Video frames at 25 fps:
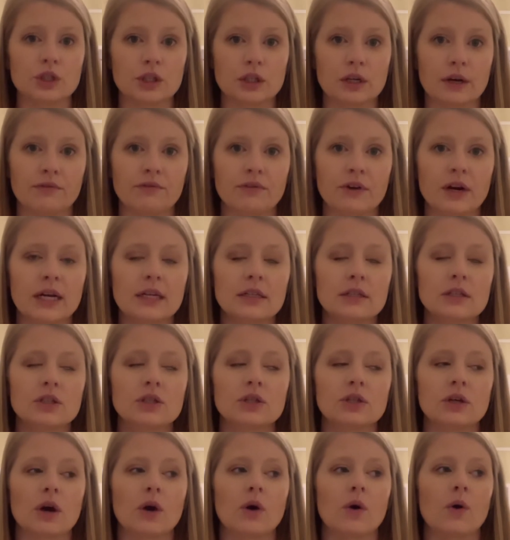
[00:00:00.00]
difference.
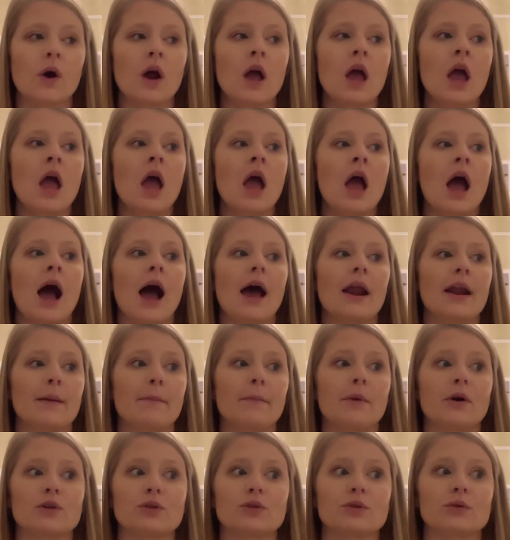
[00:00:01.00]
So, and
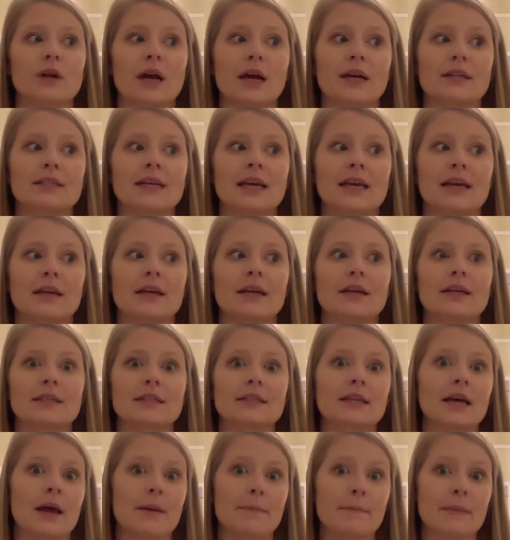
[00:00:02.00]
I'm also not taking a
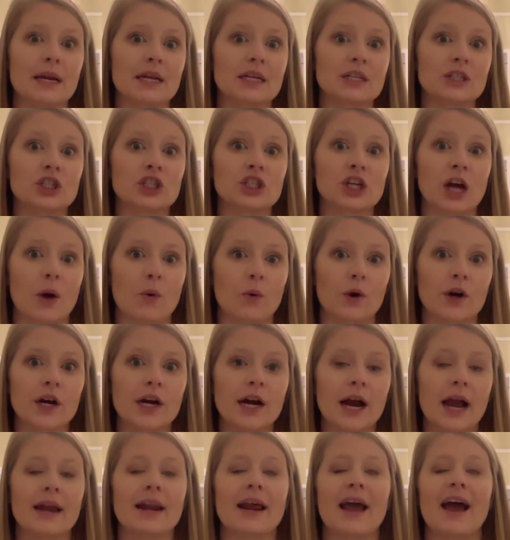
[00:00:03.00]
10-minute
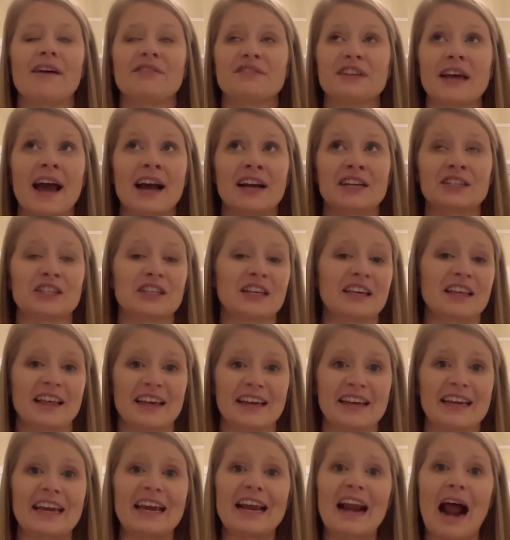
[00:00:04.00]
shower. I'd have to actually
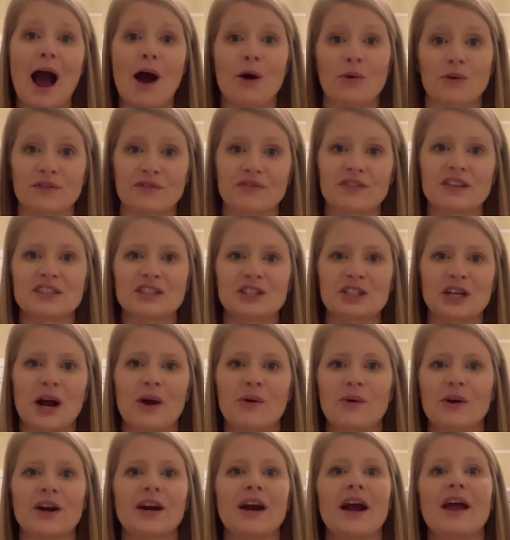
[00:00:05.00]
like get out of the
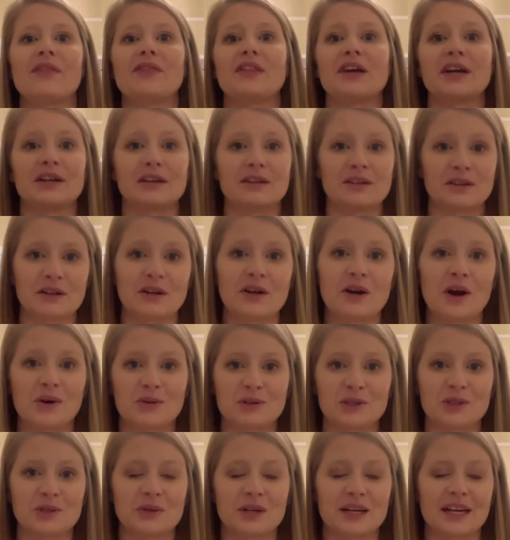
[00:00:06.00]
shower and then go
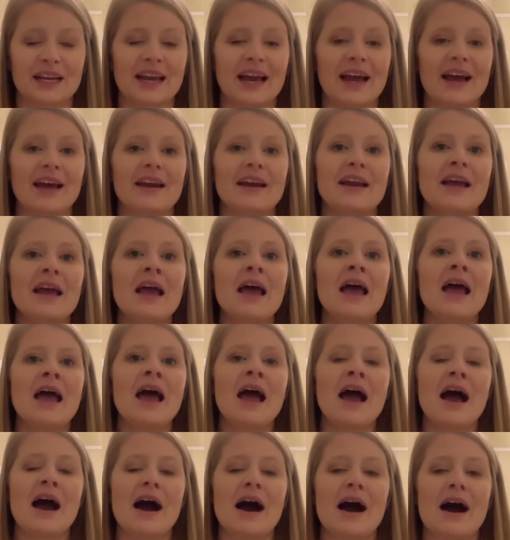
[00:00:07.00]
do it again.
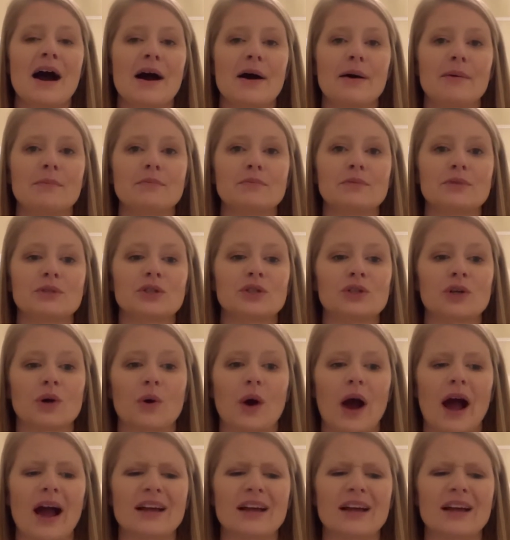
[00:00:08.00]
So